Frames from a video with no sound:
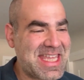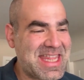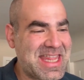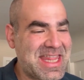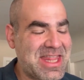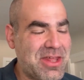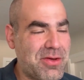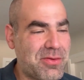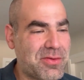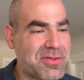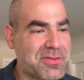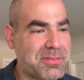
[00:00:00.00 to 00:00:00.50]

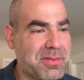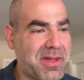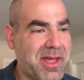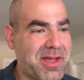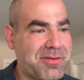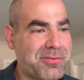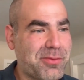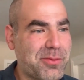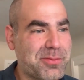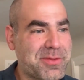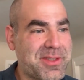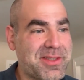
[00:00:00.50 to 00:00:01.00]
in those
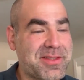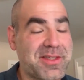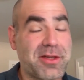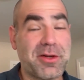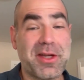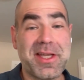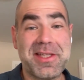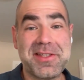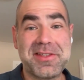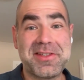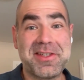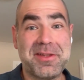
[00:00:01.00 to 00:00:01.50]
platforms is
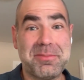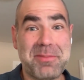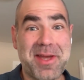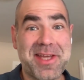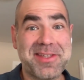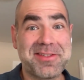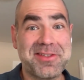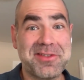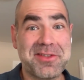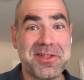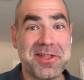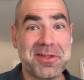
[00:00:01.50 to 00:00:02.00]
their instant
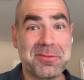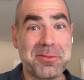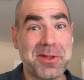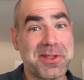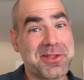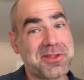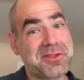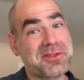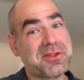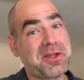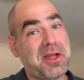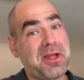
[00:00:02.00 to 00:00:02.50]
messaging,
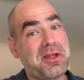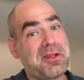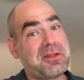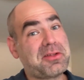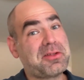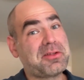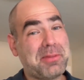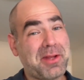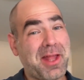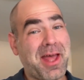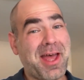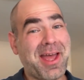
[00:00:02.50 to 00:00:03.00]
which
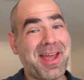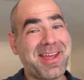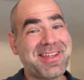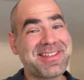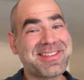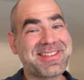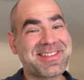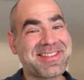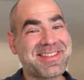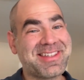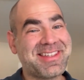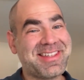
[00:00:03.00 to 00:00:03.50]

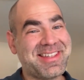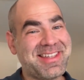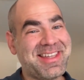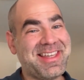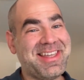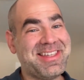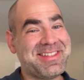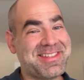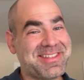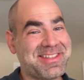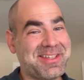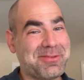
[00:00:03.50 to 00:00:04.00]
implies
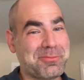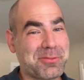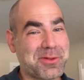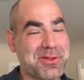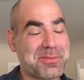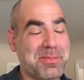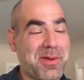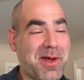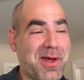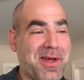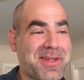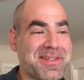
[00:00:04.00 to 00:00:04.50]
instant
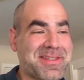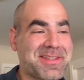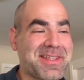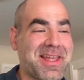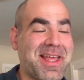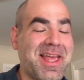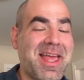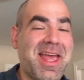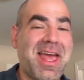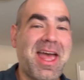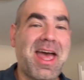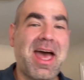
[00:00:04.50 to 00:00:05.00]
response.
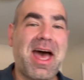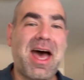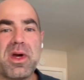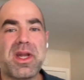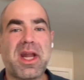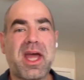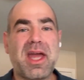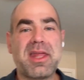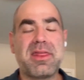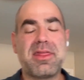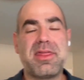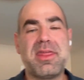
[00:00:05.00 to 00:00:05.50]

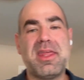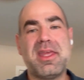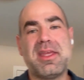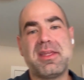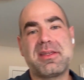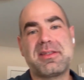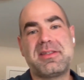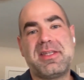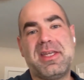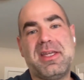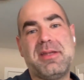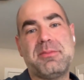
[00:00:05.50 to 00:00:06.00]
What I
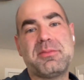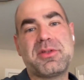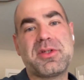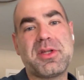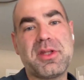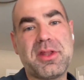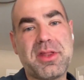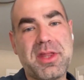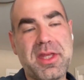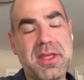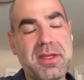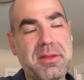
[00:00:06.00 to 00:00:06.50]
think teams
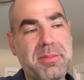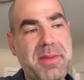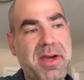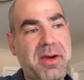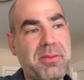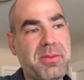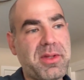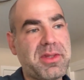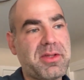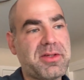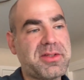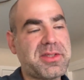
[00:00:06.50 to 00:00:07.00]
should think
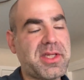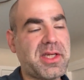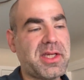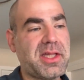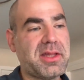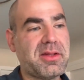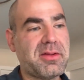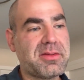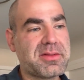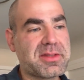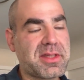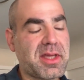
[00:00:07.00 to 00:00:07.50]
about when they're
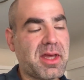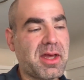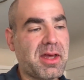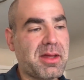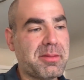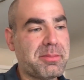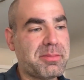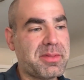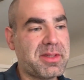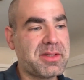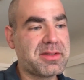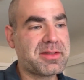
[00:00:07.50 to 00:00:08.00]
setting those
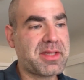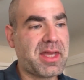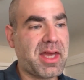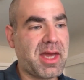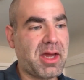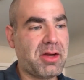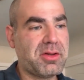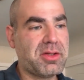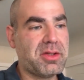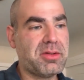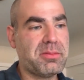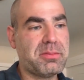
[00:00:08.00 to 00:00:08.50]
up is
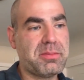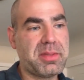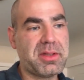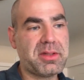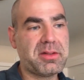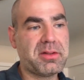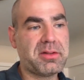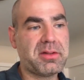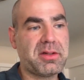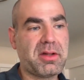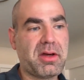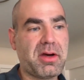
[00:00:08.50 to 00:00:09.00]
how do you
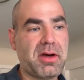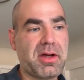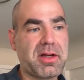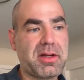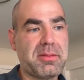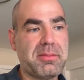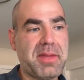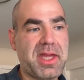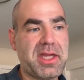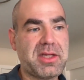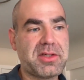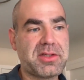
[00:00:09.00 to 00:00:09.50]
build
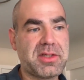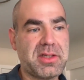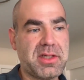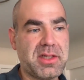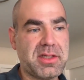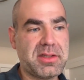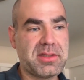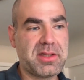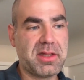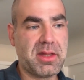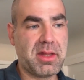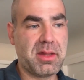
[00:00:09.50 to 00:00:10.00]

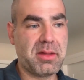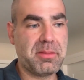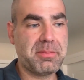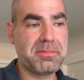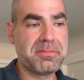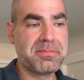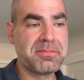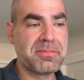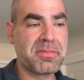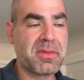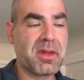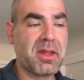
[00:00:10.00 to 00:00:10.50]
automation into
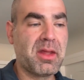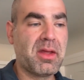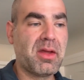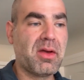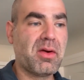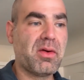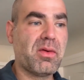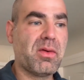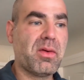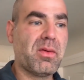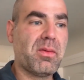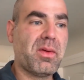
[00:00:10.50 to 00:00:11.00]
them?
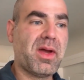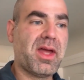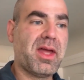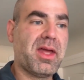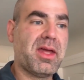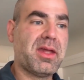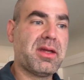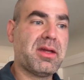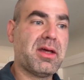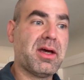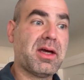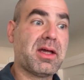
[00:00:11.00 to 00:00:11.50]

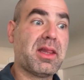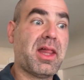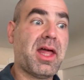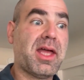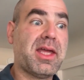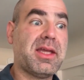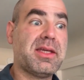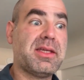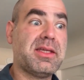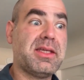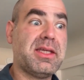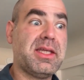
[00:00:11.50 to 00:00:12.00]
When a
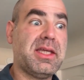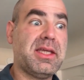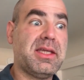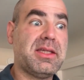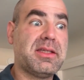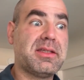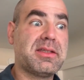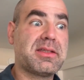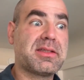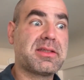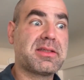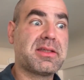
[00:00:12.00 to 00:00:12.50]
client
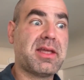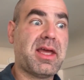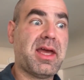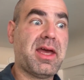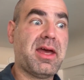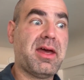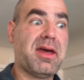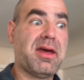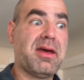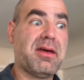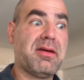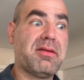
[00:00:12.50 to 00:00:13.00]
needs to
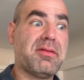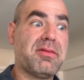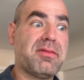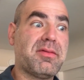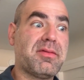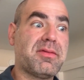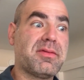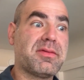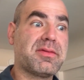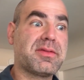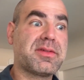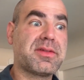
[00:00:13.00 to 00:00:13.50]
have
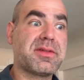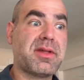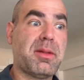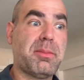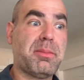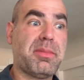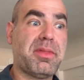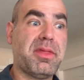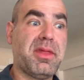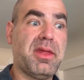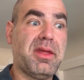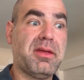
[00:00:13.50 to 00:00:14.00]

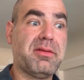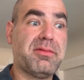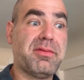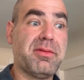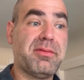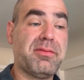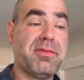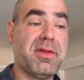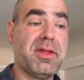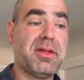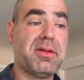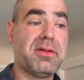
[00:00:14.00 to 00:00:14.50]
something
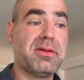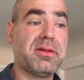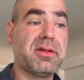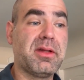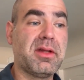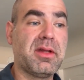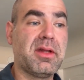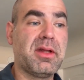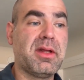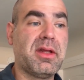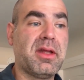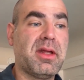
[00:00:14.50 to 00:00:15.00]

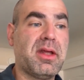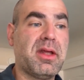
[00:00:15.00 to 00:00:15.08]
fulfilled,